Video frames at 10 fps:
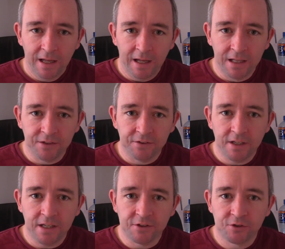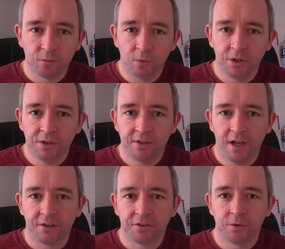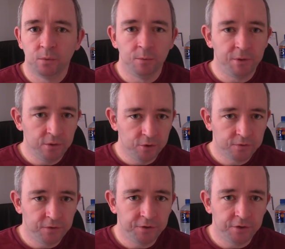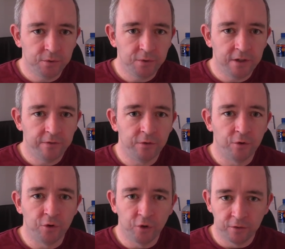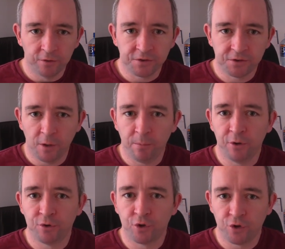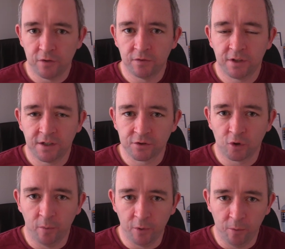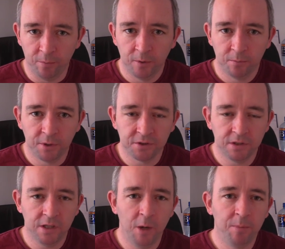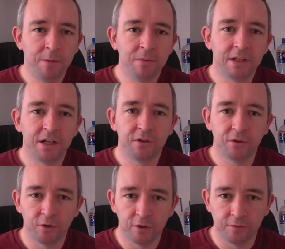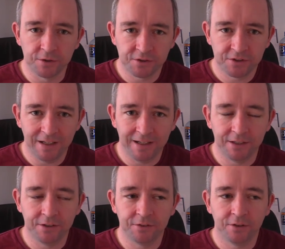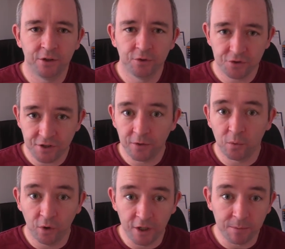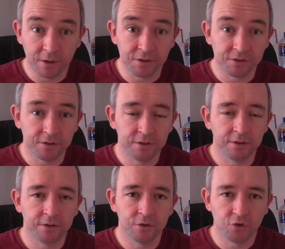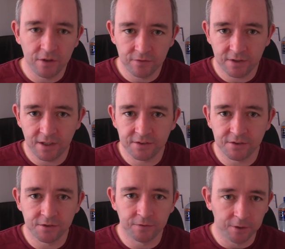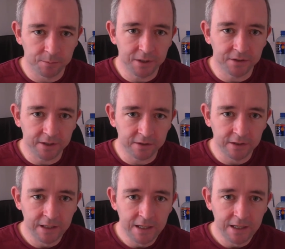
And it's one that will be useful to you if you're nervous about your driving test coming up. Because a lot of people get nervous and I understand why because the driving test is a very big deal.